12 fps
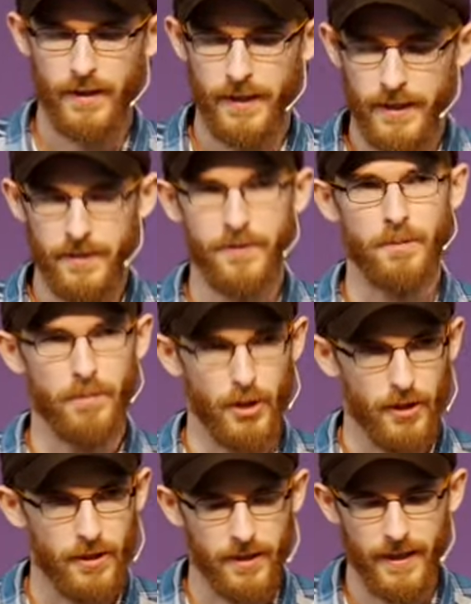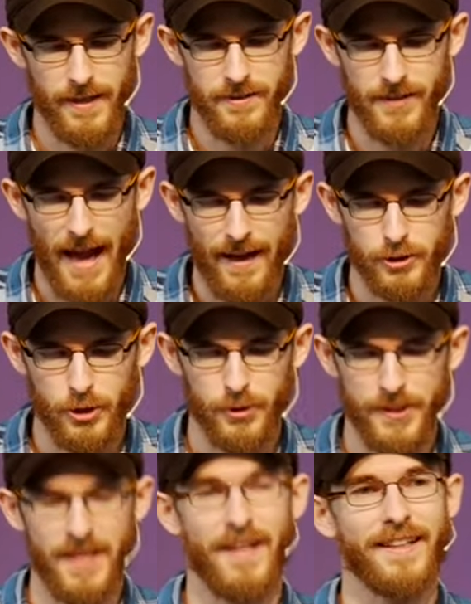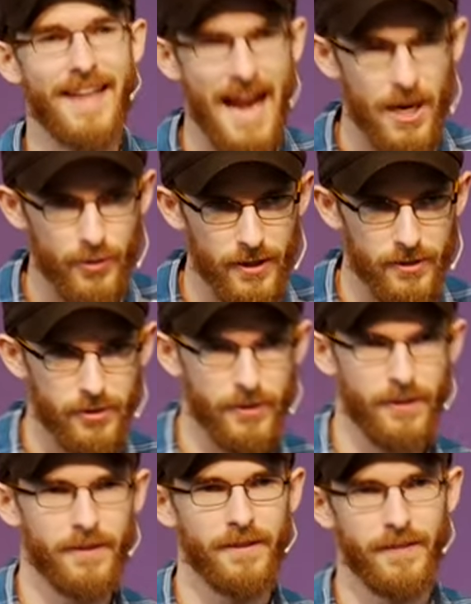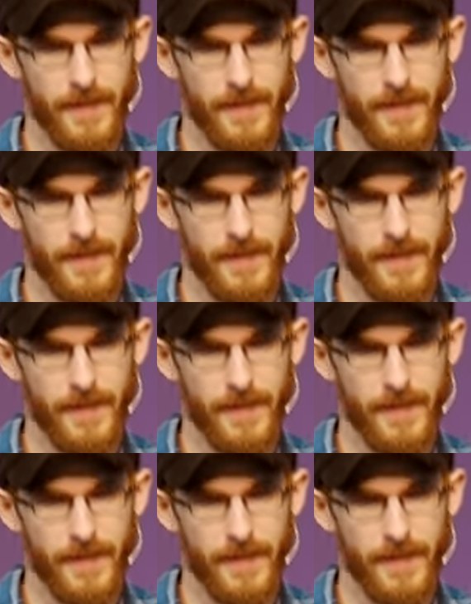in the book is actually a character